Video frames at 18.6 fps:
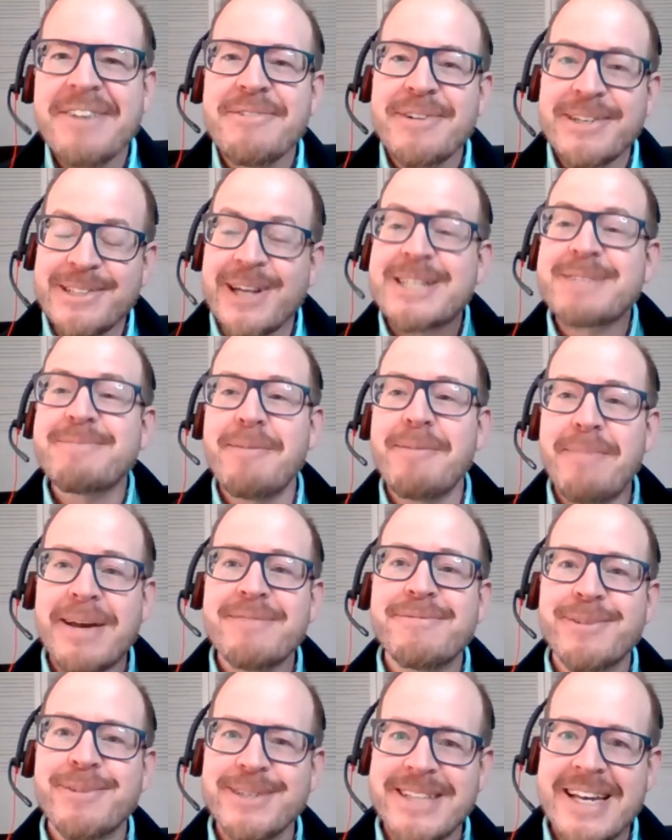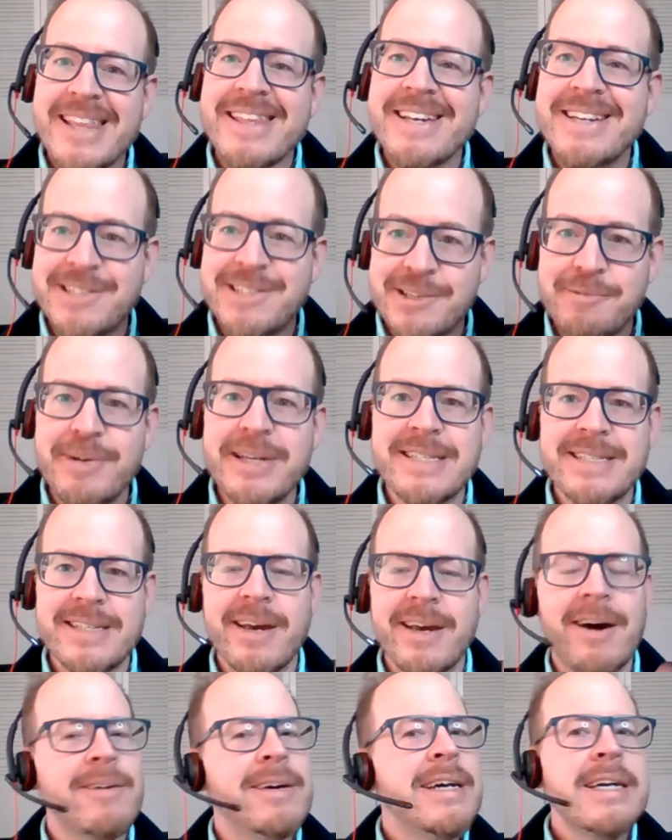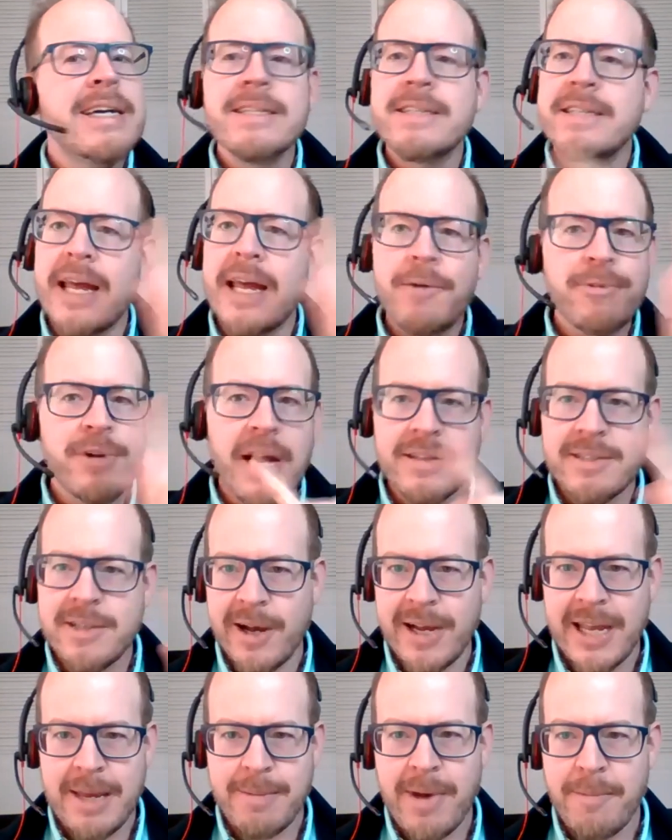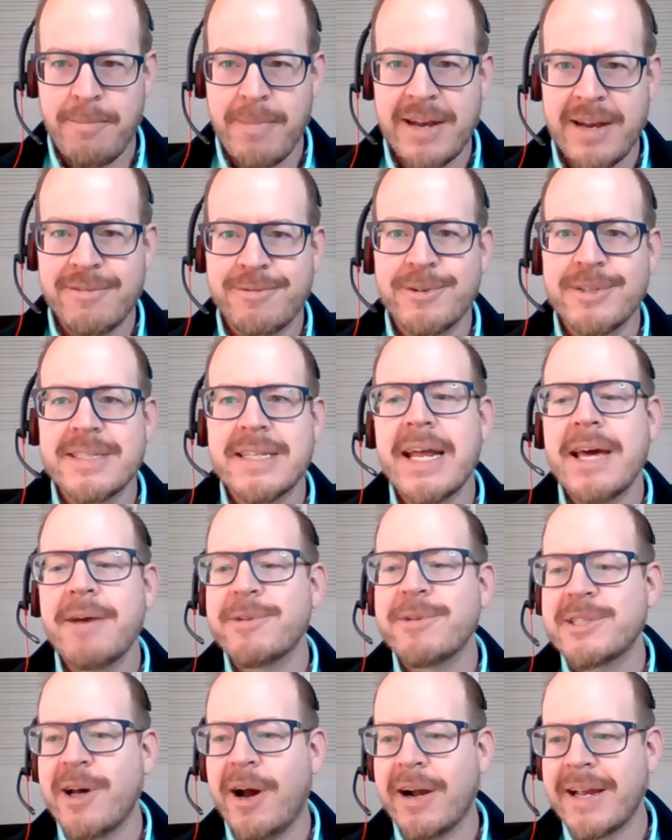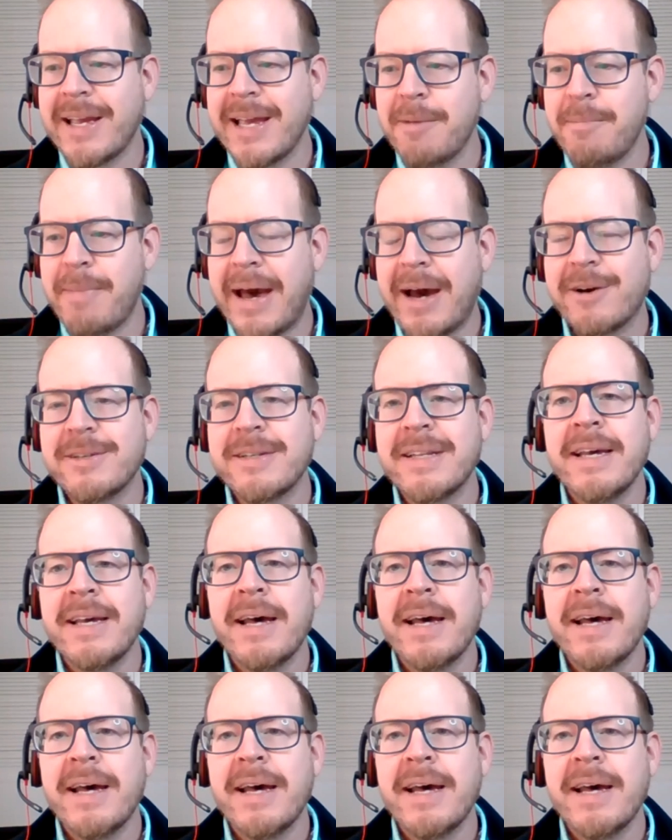We talked about metaphors, I think, 2 weeks ago. Today, we're not talking about metaphors. Today, we're talking about